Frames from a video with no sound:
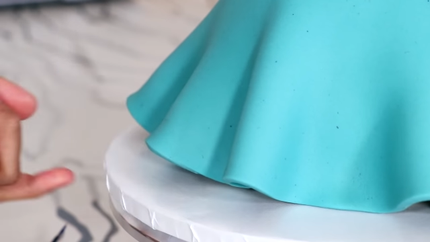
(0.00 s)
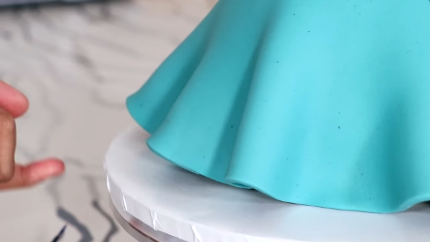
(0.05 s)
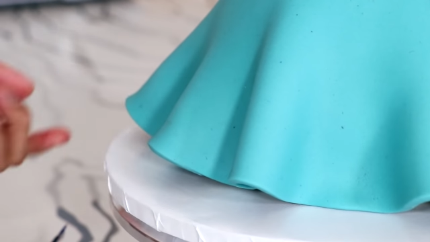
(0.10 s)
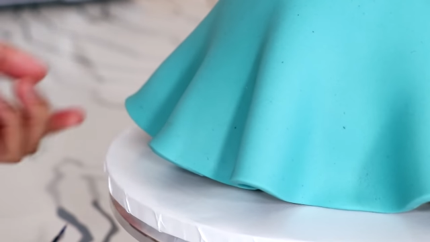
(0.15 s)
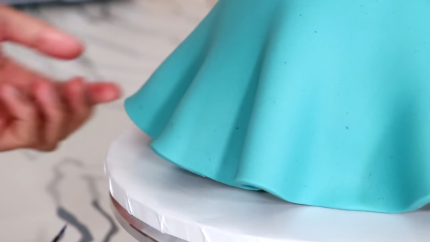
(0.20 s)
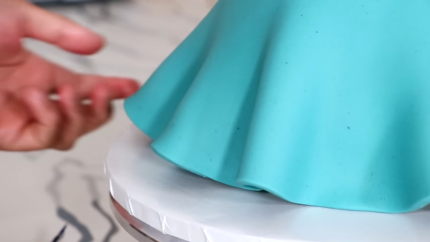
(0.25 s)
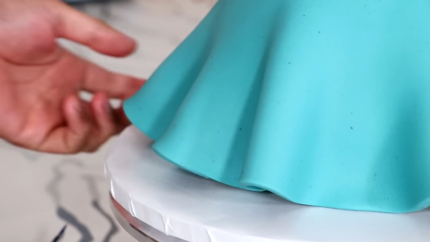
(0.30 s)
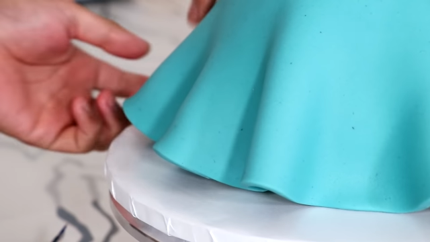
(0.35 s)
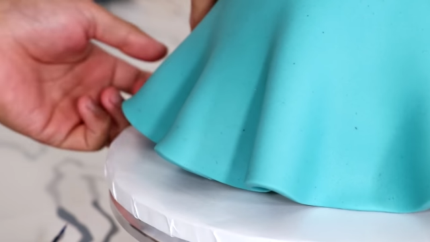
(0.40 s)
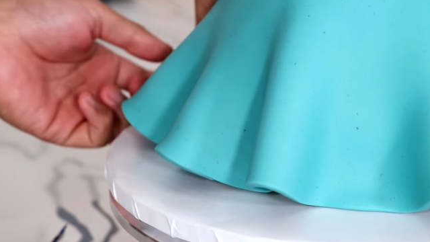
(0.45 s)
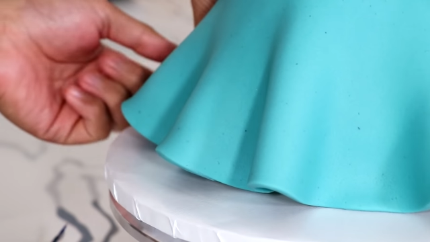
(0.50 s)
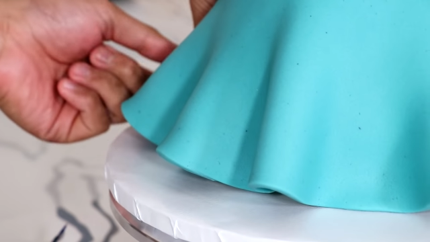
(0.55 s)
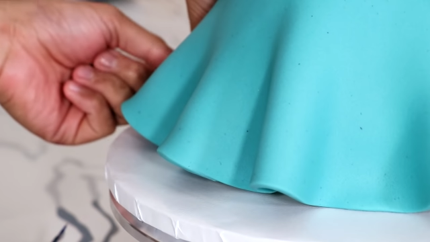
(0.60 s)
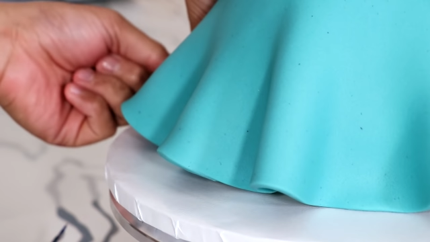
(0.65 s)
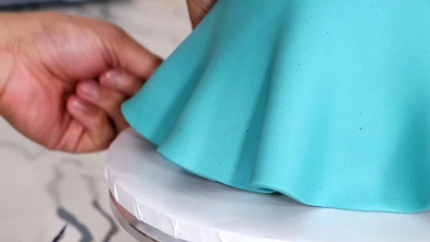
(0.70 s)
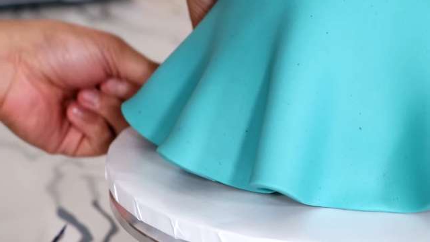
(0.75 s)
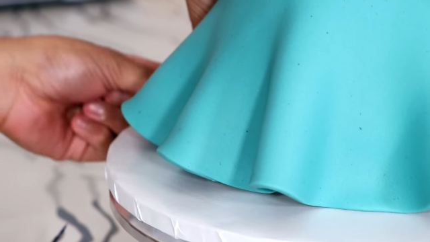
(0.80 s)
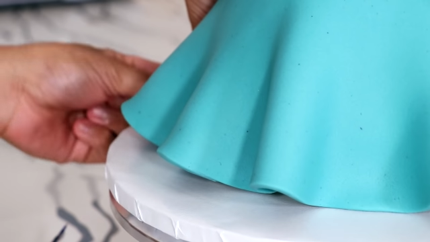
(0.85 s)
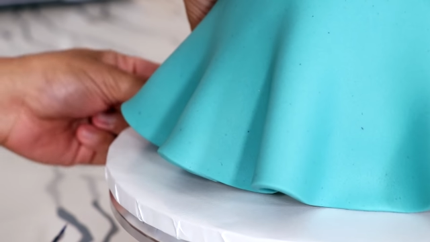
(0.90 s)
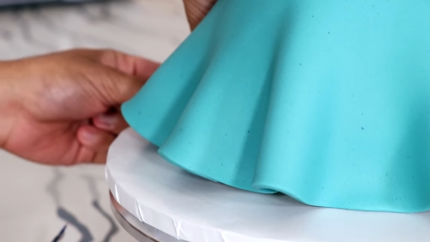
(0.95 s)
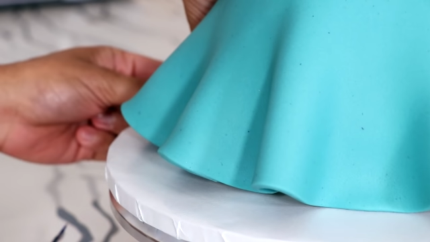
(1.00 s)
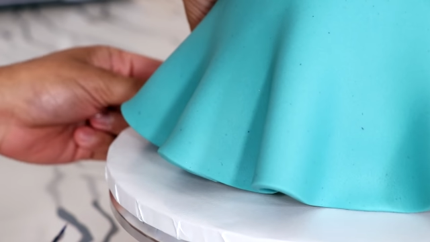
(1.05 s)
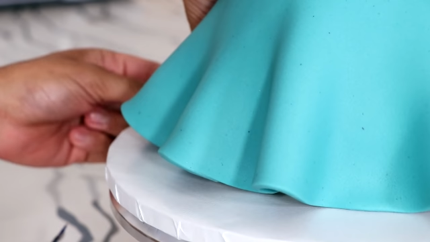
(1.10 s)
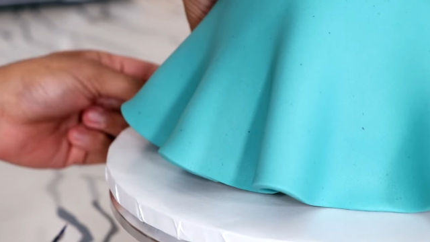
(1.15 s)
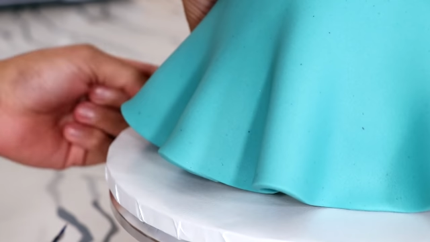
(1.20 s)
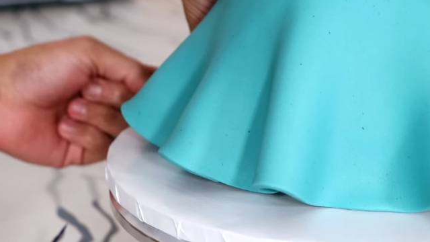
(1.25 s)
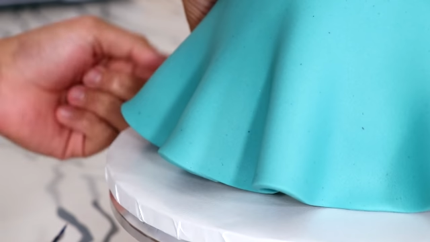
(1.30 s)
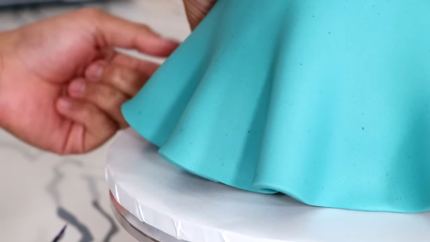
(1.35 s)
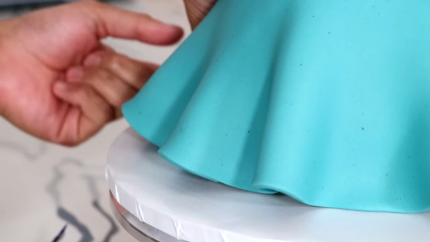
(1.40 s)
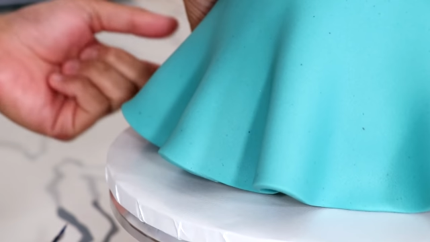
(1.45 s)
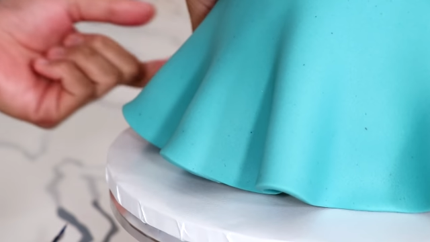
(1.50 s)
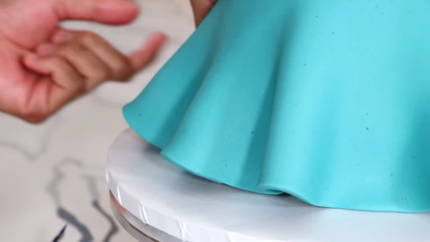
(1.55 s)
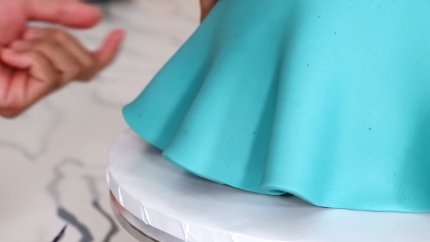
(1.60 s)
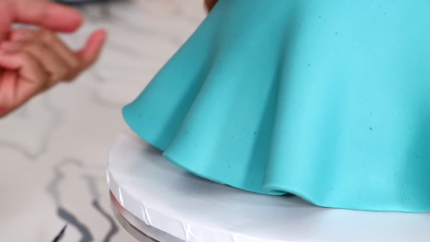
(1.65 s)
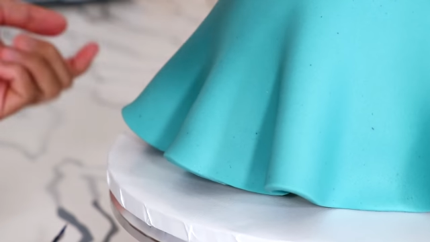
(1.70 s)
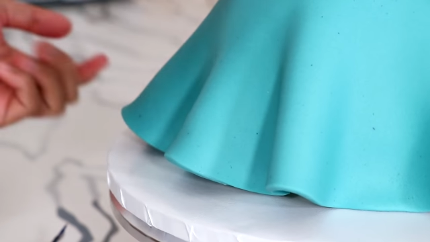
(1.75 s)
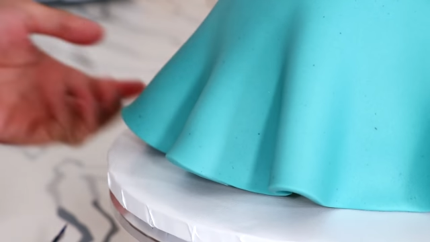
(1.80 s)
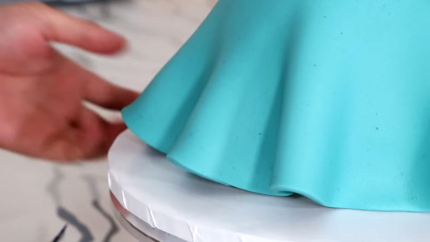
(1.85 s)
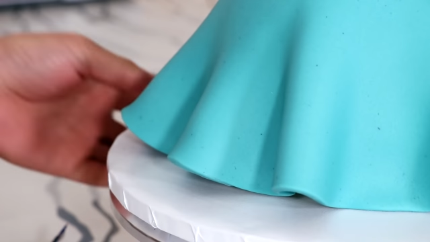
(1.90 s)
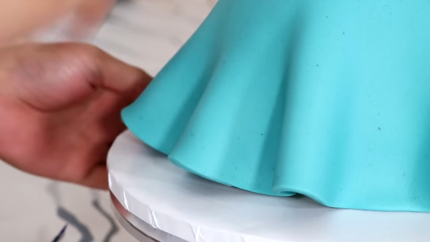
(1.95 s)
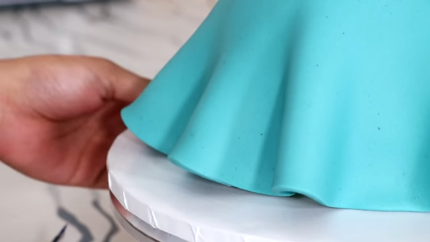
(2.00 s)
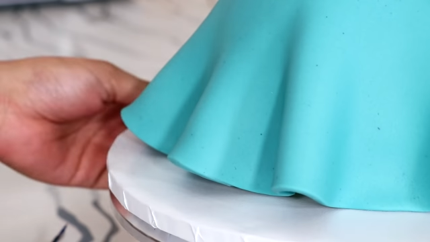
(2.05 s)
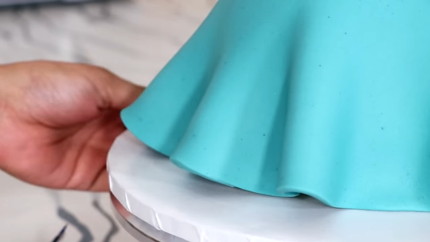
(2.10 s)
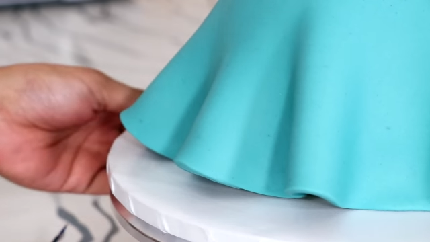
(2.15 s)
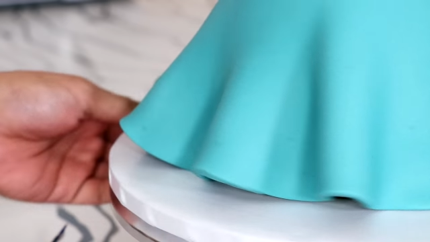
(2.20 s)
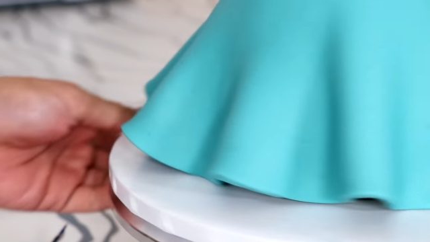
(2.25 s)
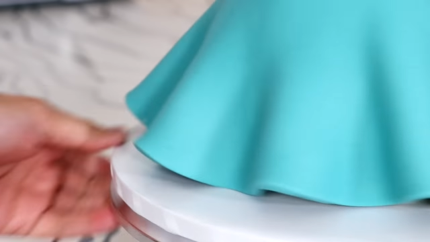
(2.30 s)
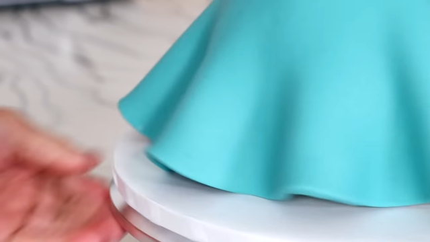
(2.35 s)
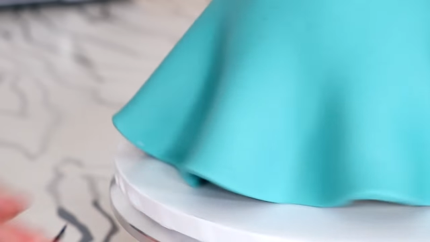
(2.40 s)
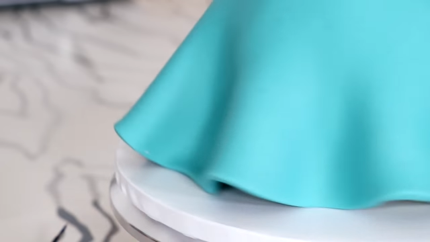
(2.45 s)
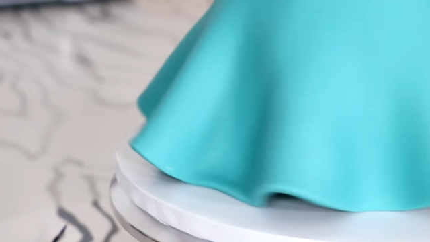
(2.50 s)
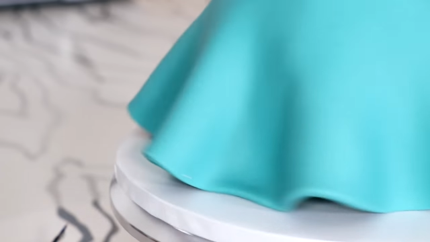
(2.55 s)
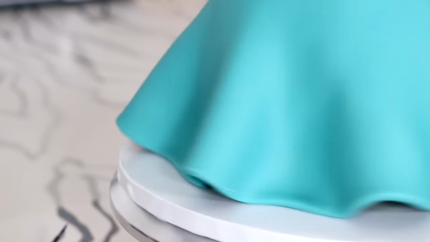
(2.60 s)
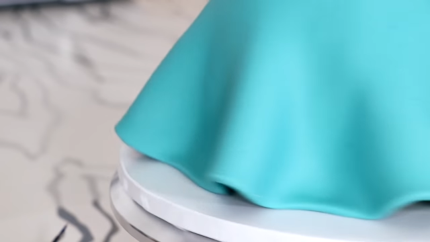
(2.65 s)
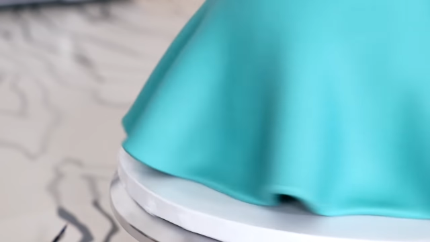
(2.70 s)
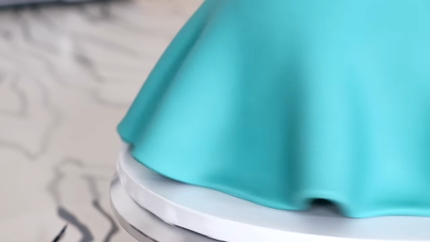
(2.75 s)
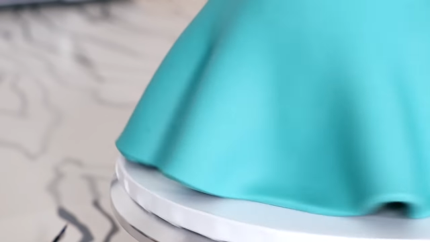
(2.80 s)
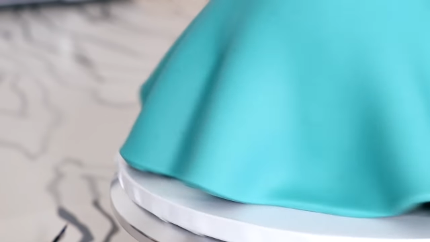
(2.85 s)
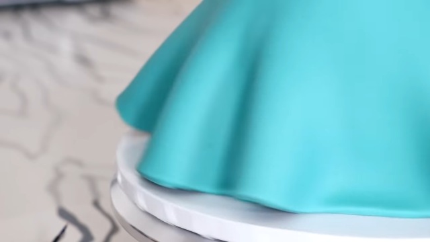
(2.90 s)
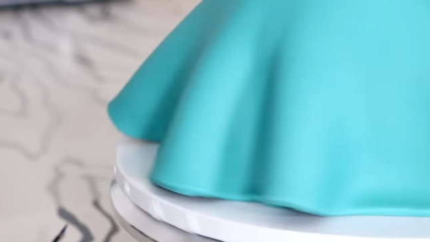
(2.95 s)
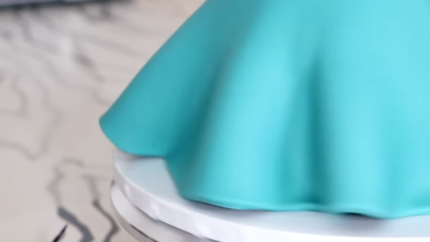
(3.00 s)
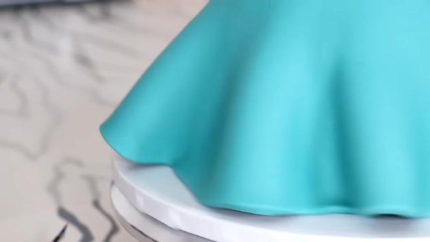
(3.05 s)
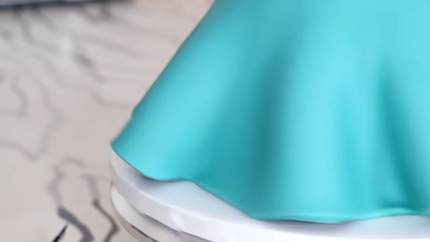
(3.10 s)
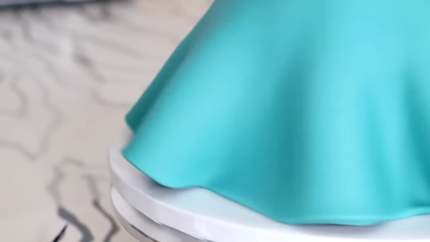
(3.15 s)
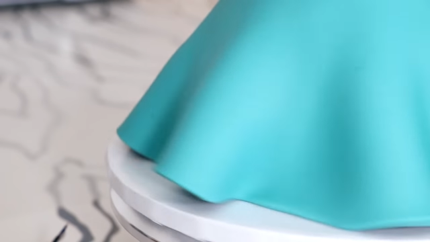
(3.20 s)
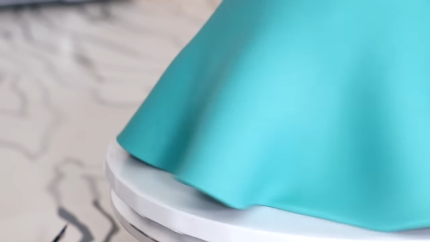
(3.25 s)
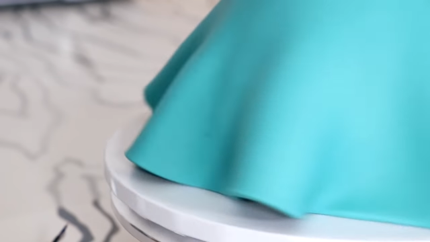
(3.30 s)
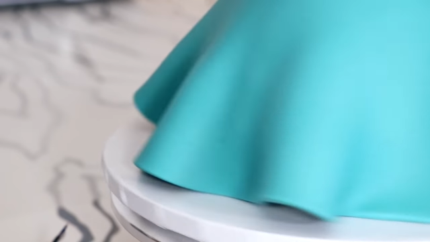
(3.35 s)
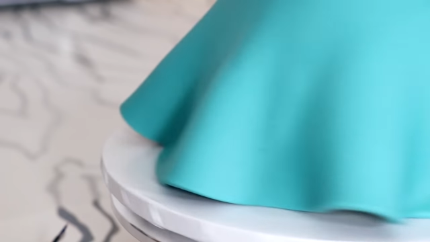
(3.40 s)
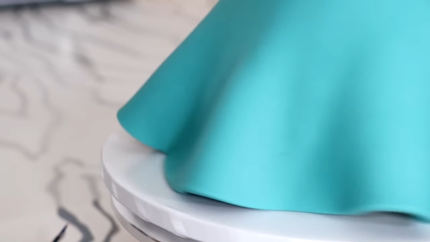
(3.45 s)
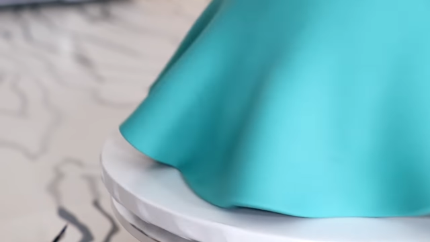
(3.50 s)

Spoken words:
No face is visible, so there are no lips to read.